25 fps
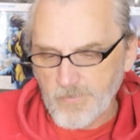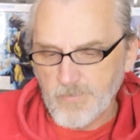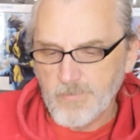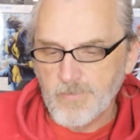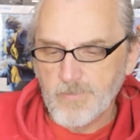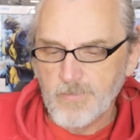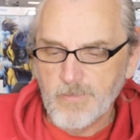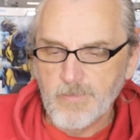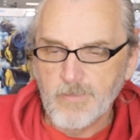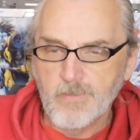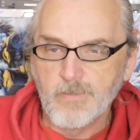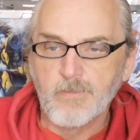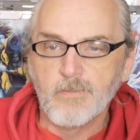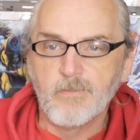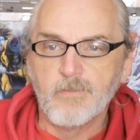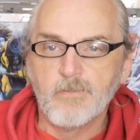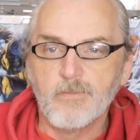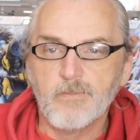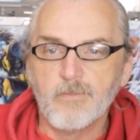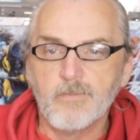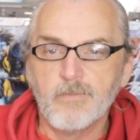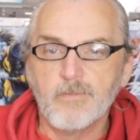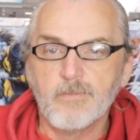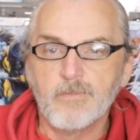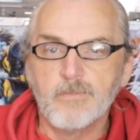
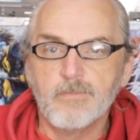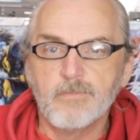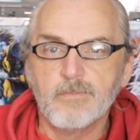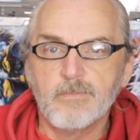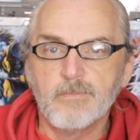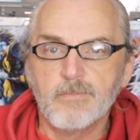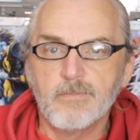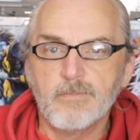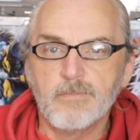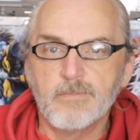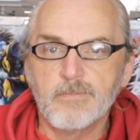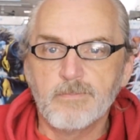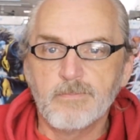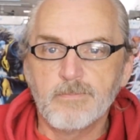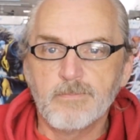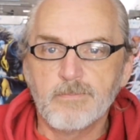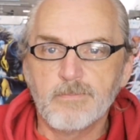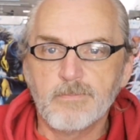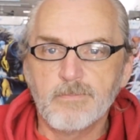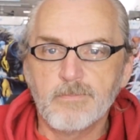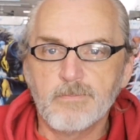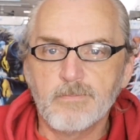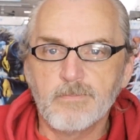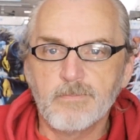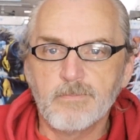
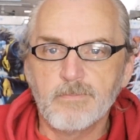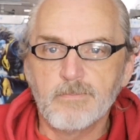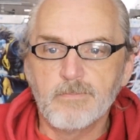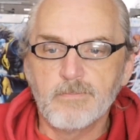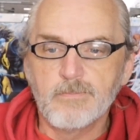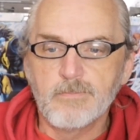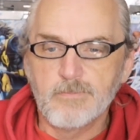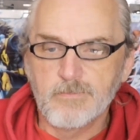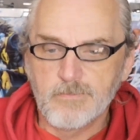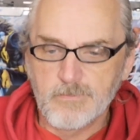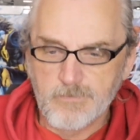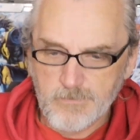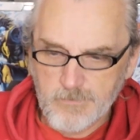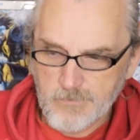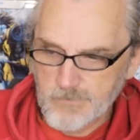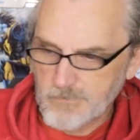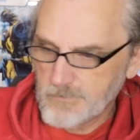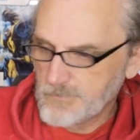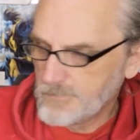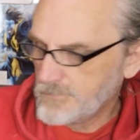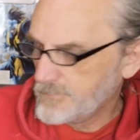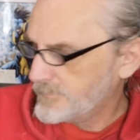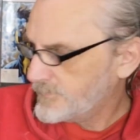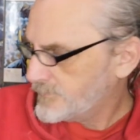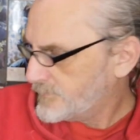
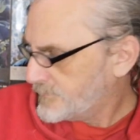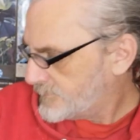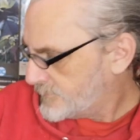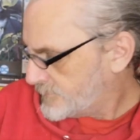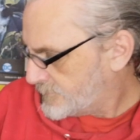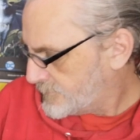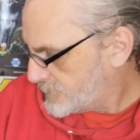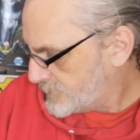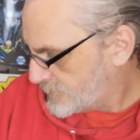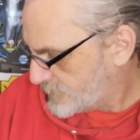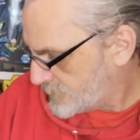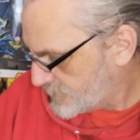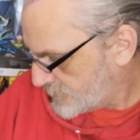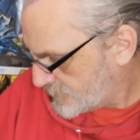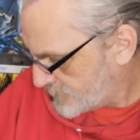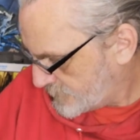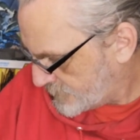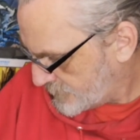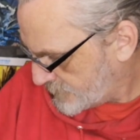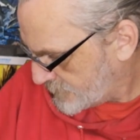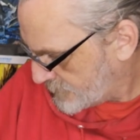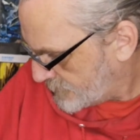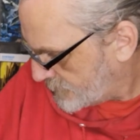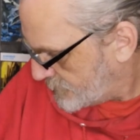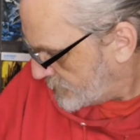
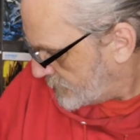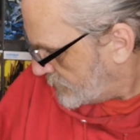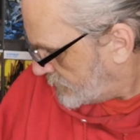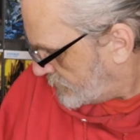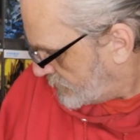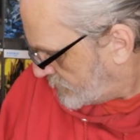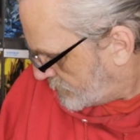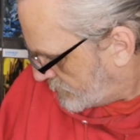No one is speaking in this clip.